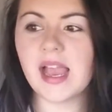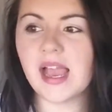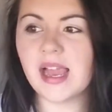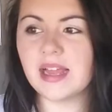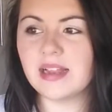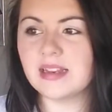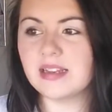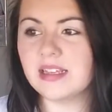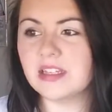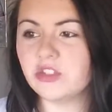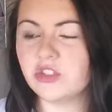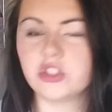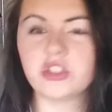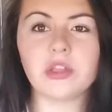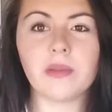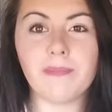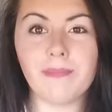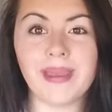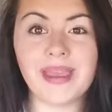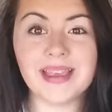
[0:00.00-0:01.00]
and it's
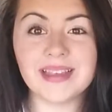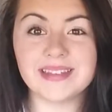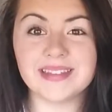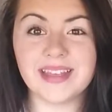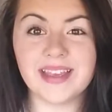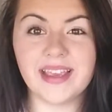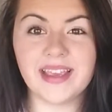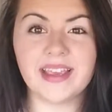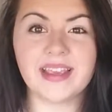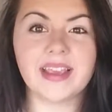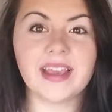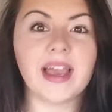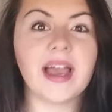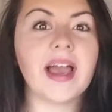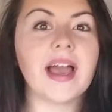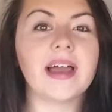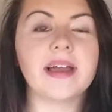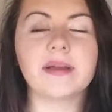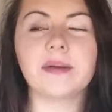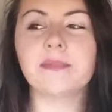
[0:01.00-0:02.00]
just amazing.
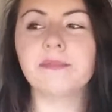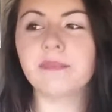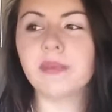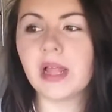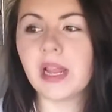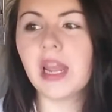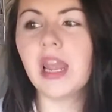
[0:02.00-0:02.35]
I